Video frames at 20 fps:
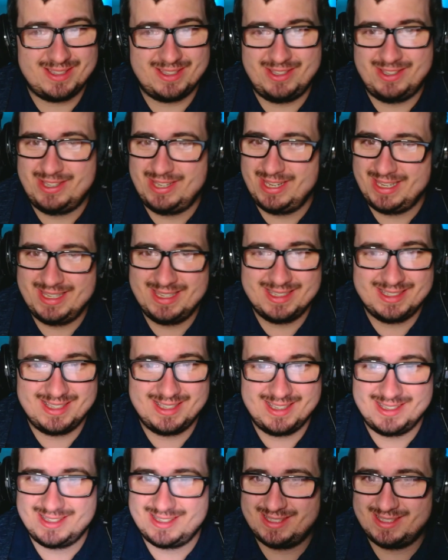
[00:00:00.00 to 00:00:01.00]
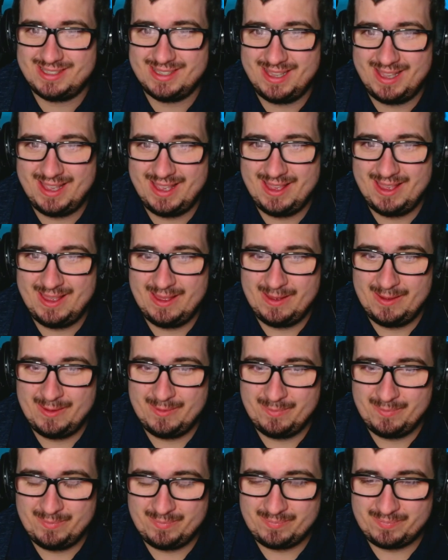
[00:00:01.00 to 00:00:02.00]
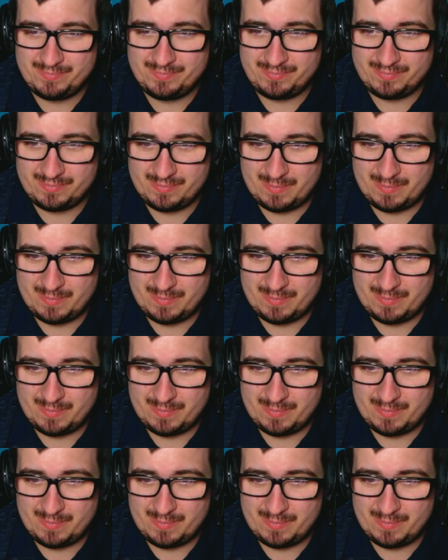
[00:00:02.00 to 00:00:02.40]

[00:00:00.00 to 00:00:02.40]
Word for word: Jesus. What